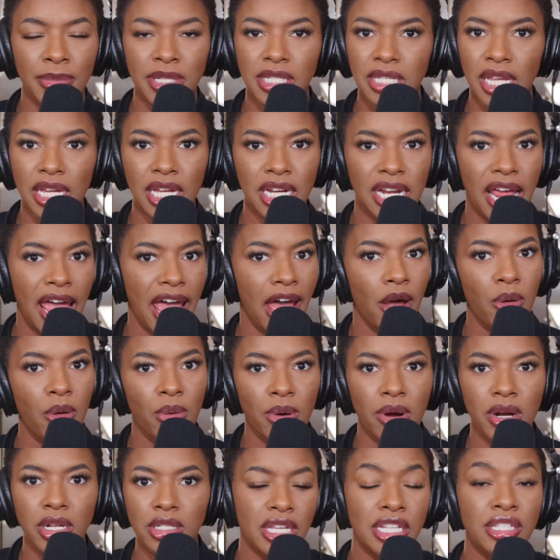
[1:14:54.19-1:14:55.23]
It's like an
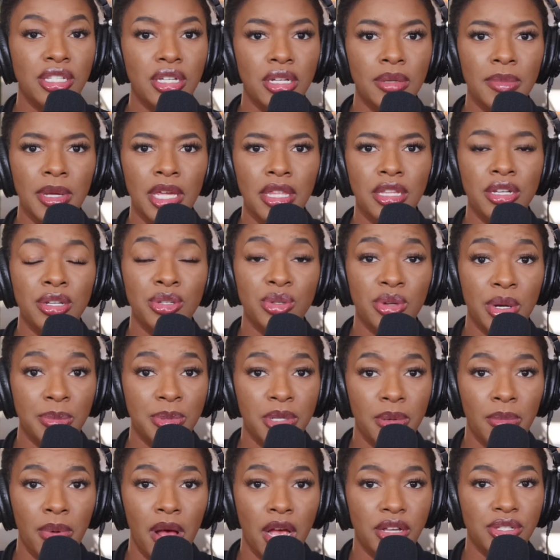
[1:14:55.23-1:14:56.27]
hour. It's going to be in the
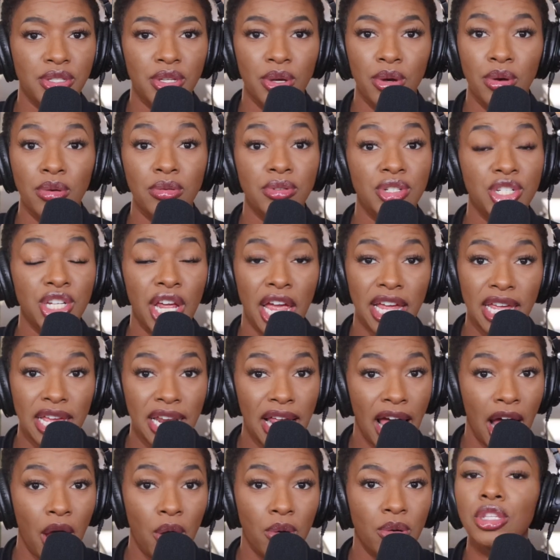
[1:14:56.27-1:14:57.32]
description box. So check it
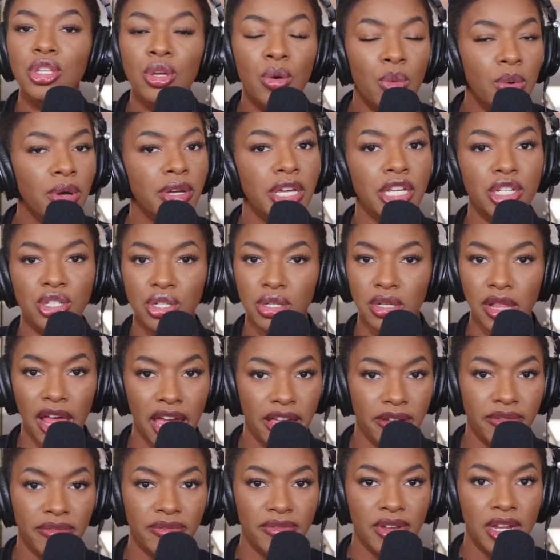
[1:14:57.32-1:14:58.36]
out. You will get your
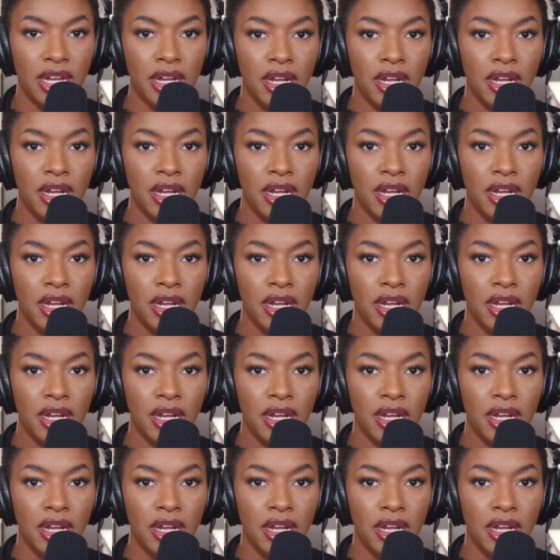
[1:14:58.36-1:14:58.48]
life.